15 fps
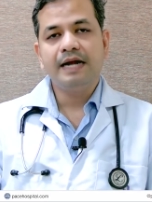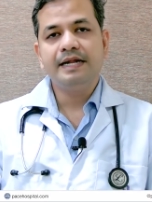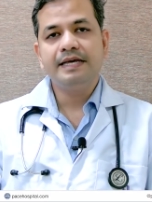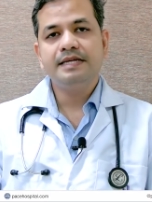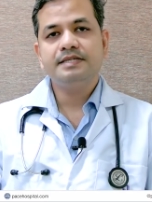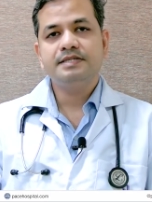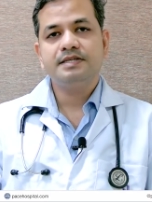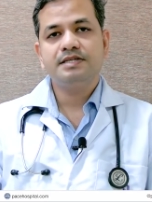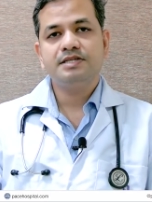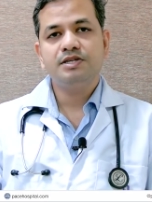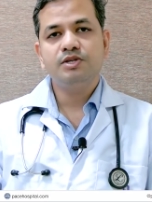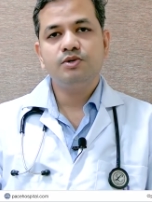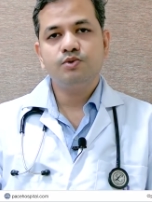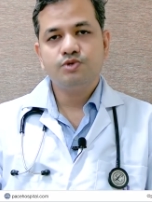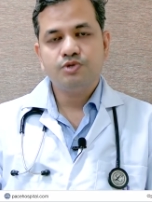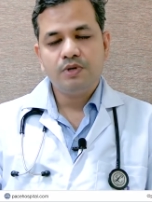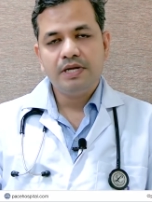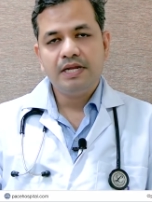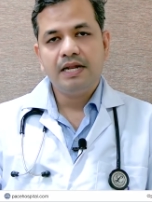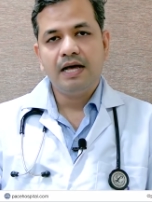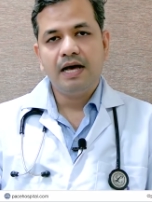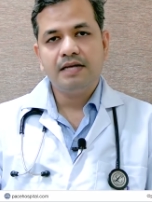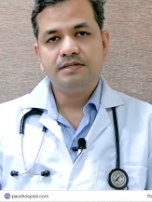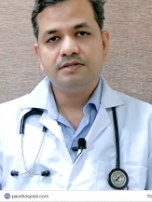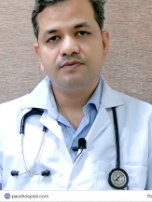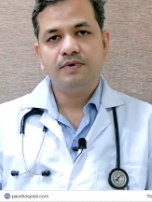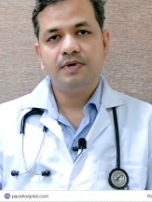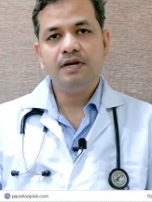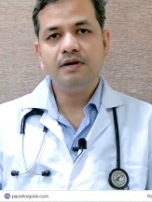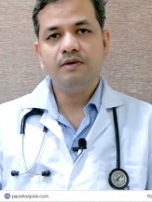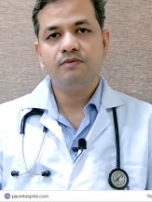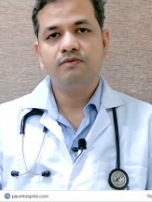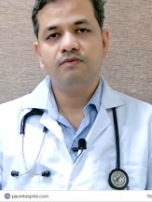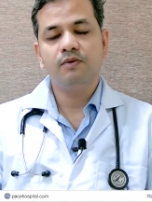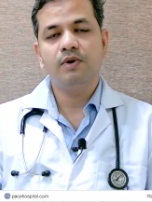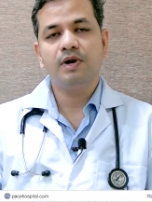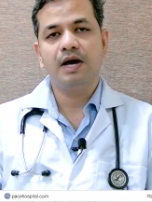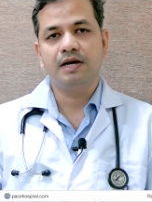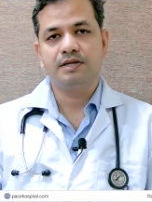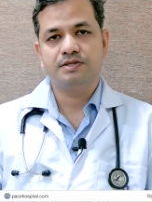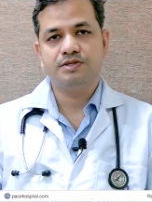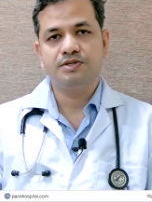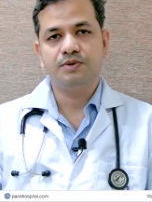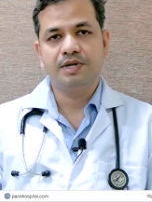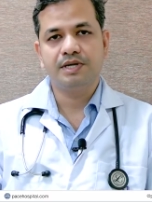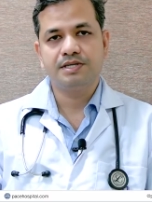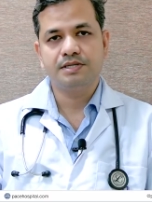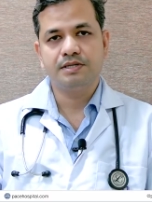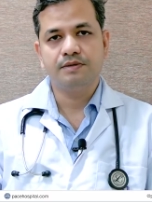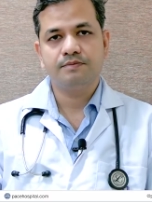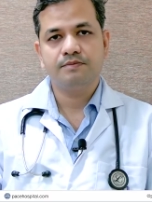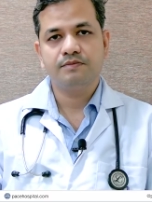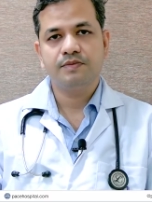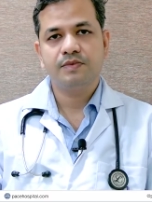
and each session usually lasts for 4 hours duration.